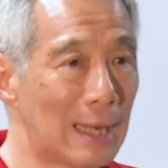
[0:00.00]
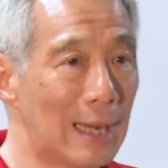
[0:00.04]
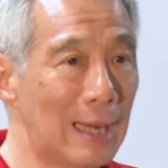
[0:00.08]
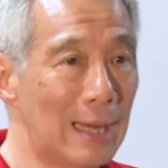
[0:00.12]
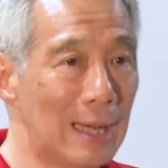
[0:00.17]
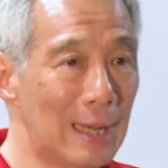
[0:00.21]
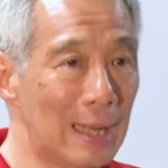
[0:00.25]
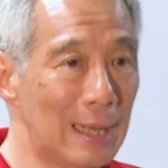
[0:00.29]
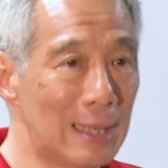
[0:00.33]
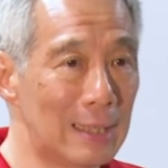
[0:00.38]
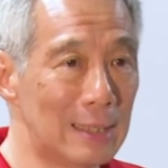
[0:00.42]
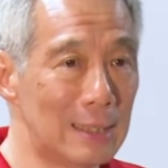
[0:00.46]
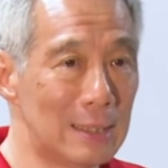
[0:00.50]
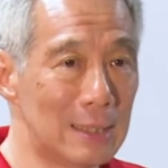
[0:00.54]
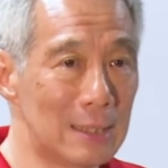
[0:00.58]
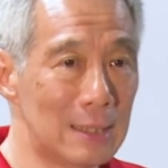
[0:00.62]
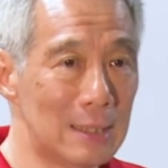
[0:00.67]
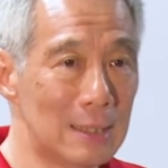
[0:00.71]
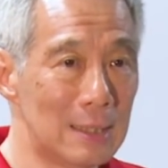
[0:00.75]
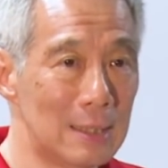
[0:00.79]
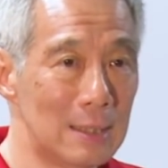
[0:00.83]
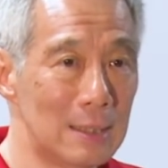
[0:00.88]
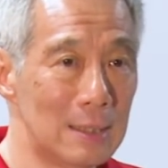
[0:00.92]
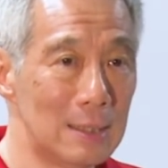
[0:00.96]
Thailand,
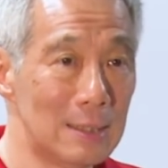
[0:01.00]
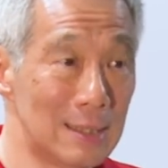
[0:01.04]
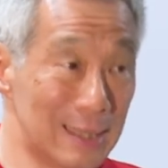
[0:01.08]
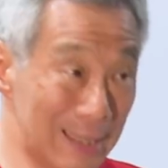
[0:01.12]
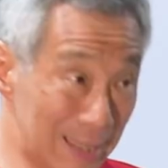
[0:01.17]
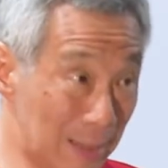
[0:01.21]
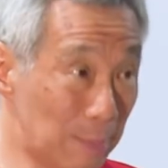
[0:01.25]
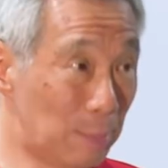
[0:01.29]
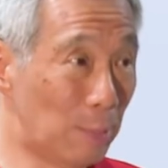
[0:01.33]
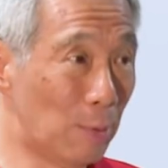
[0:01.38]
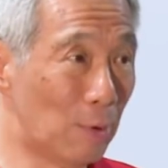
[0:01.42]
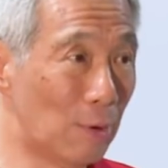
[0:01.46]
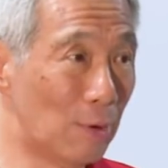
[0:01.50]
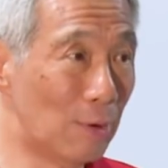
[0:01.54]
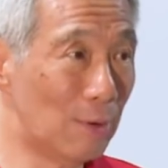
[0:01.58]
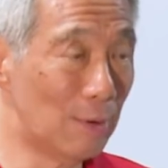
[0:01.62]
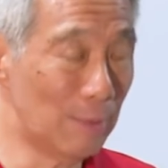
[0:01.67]
Singapore.